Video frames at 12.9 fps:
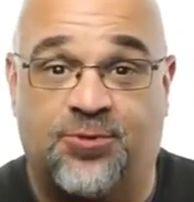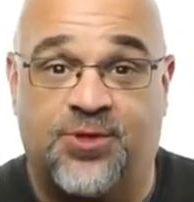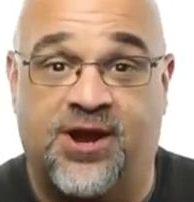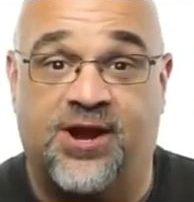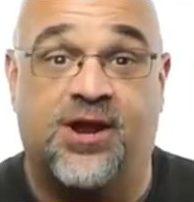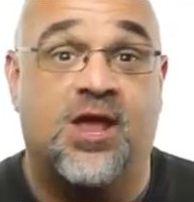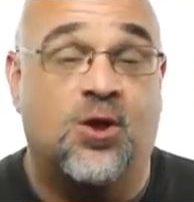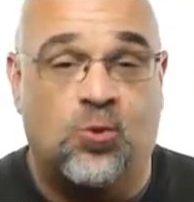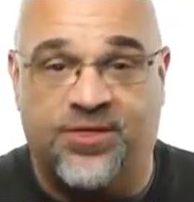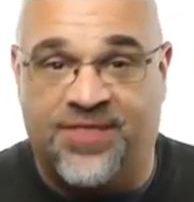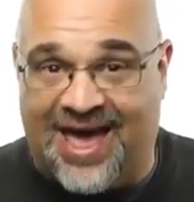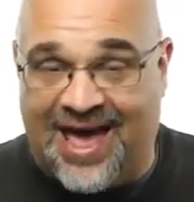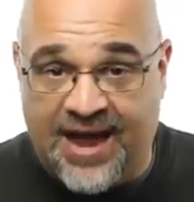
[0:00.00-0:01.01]
there with a
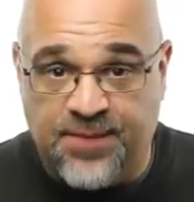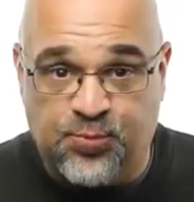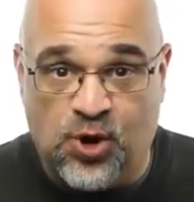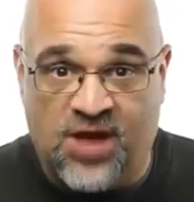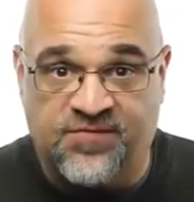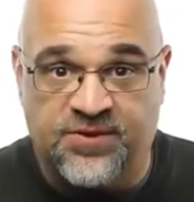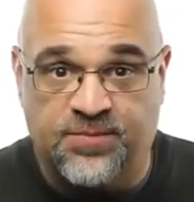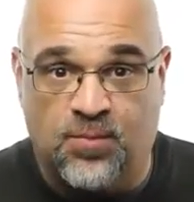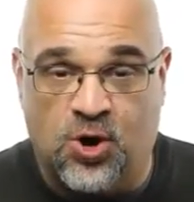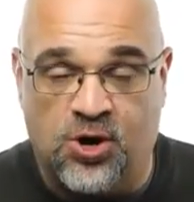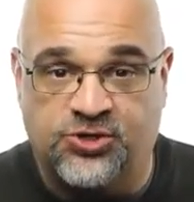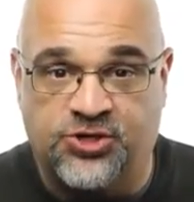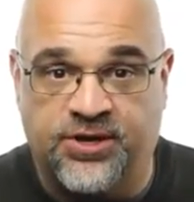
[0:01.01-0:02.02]
high profit
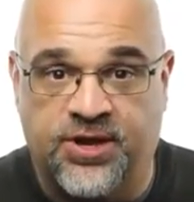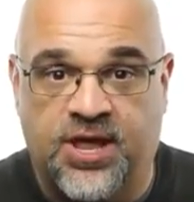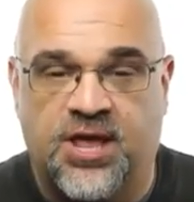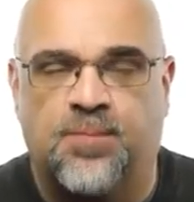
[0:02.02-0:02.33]
margin